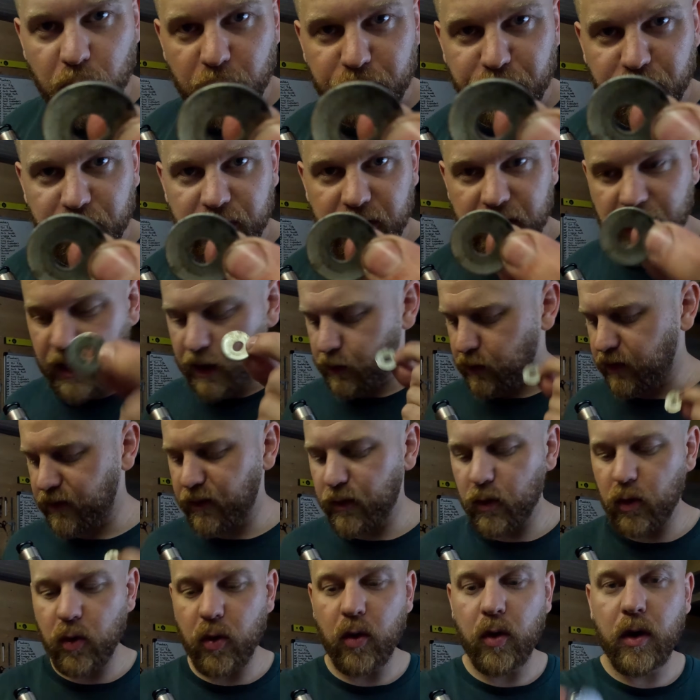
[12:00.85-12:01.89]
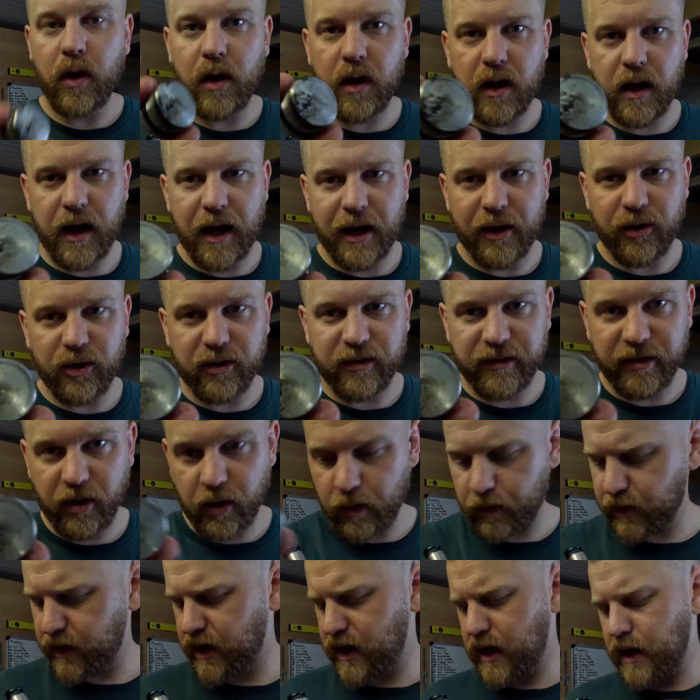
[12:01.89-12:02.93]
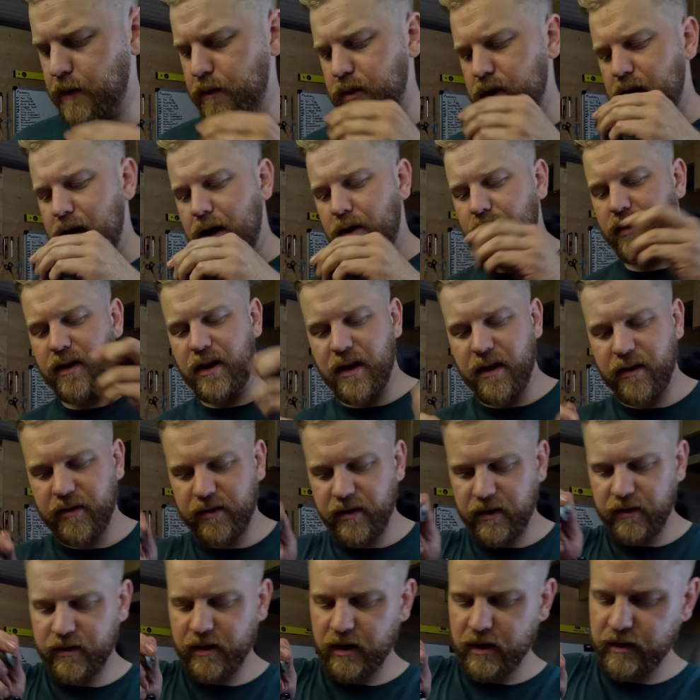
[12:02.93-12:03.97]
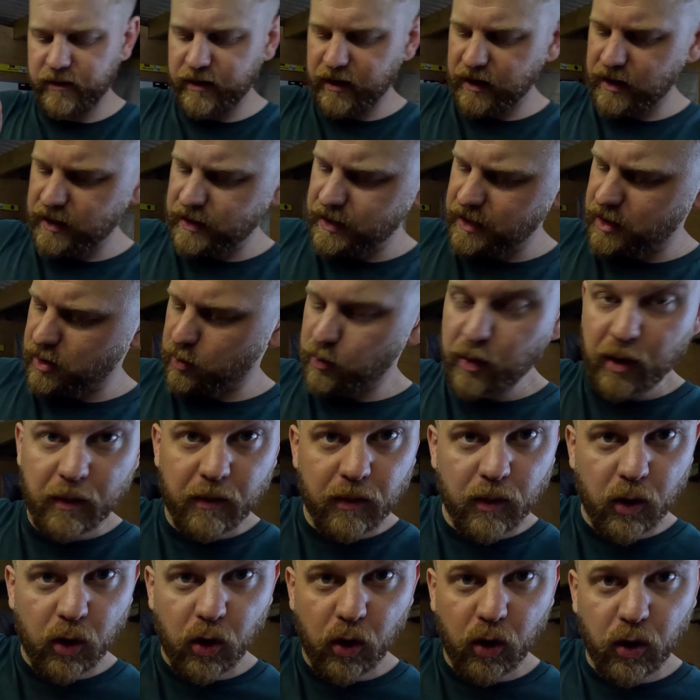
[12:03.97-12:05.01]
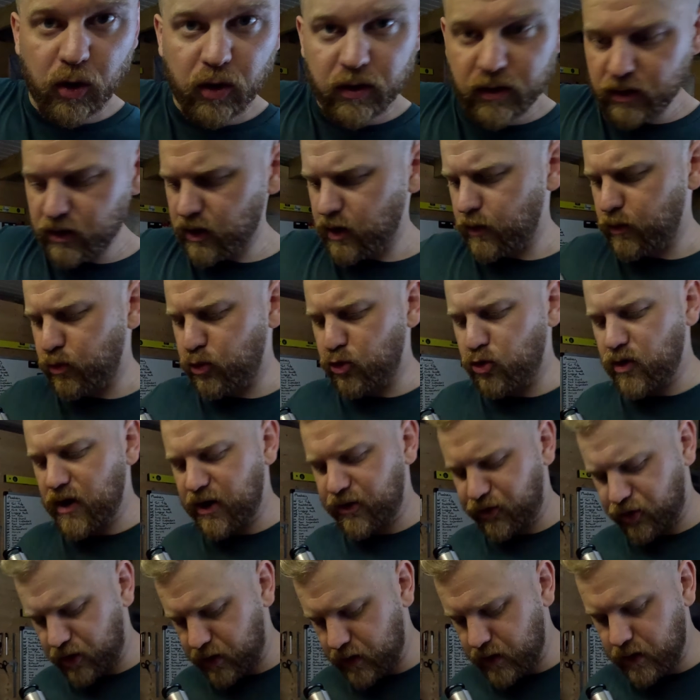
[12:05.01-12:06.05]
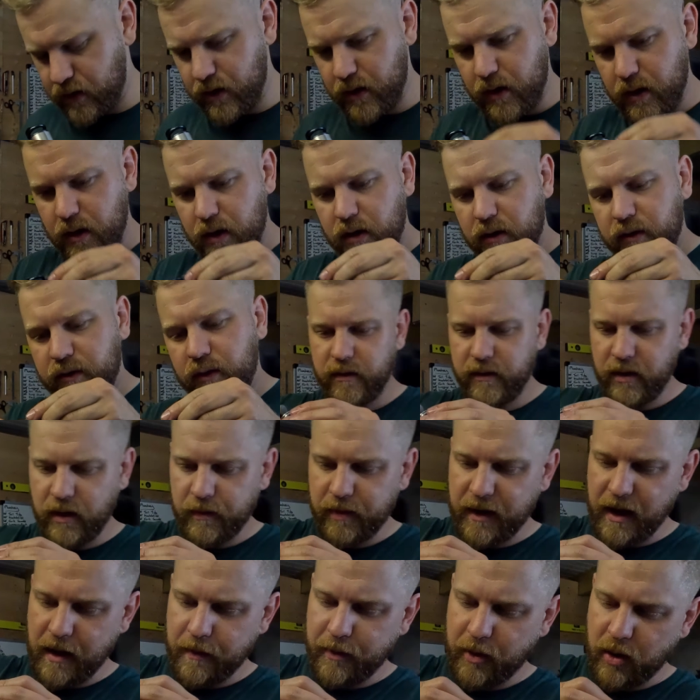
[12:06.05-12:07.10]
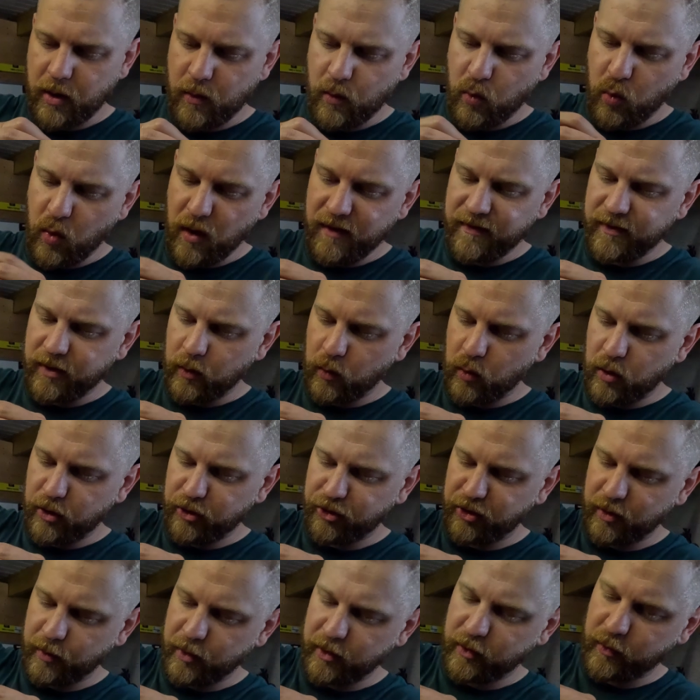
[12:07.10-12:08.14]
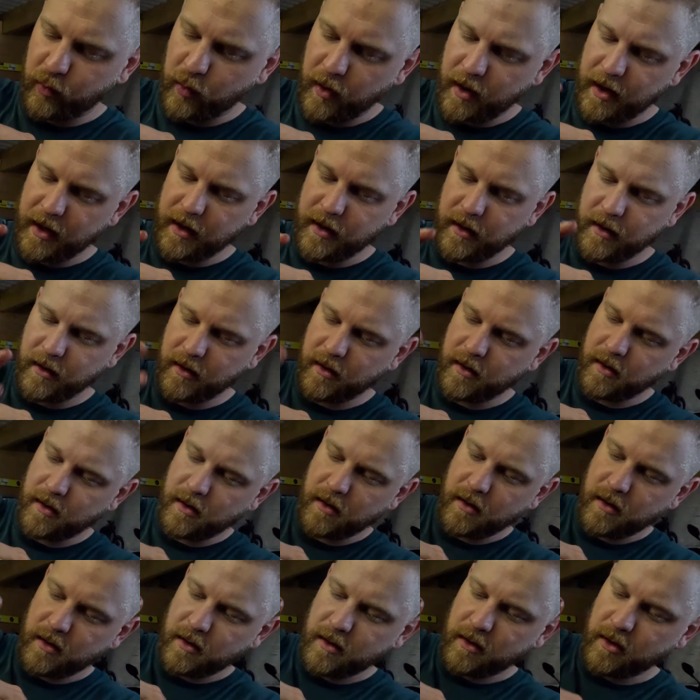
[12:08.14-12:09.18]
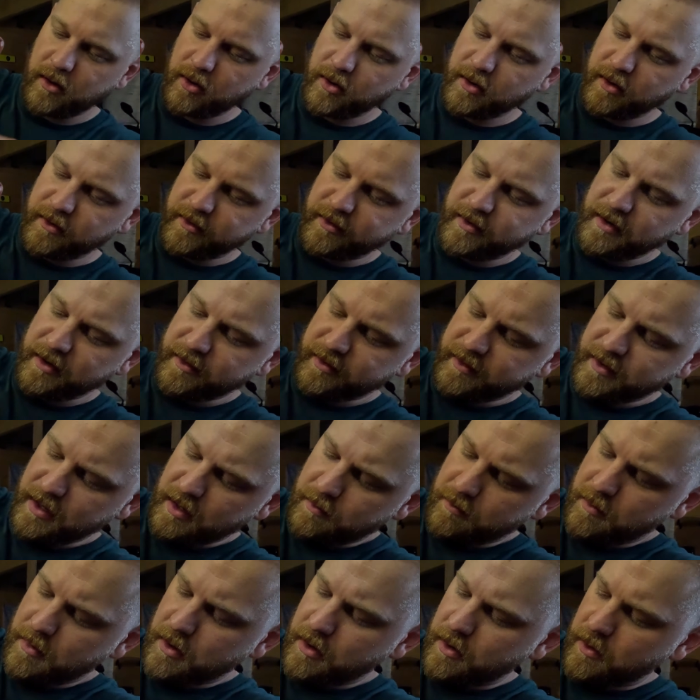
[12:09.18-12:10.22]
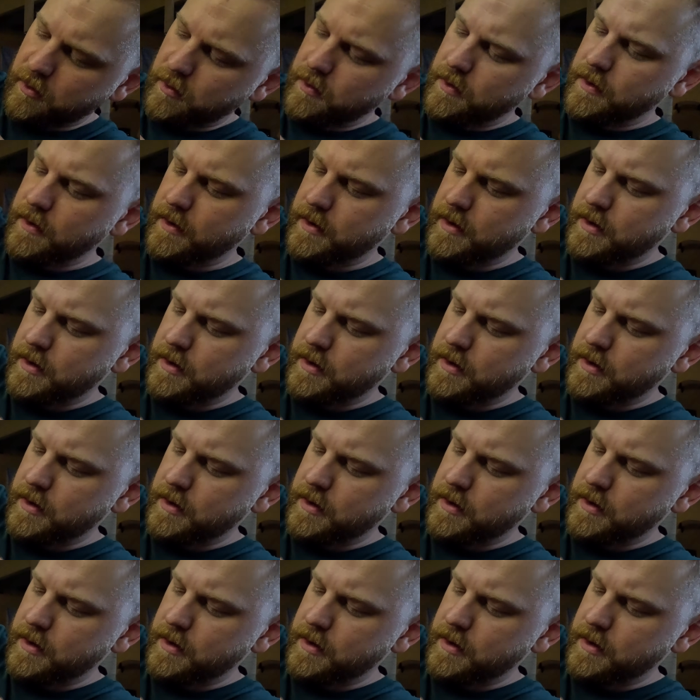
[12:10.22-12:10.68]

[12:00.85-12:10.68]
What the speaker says: washer that you had before and your top cap. Now this is going to take a little bit more compression. Top cap on with the washer between. You got your 16mm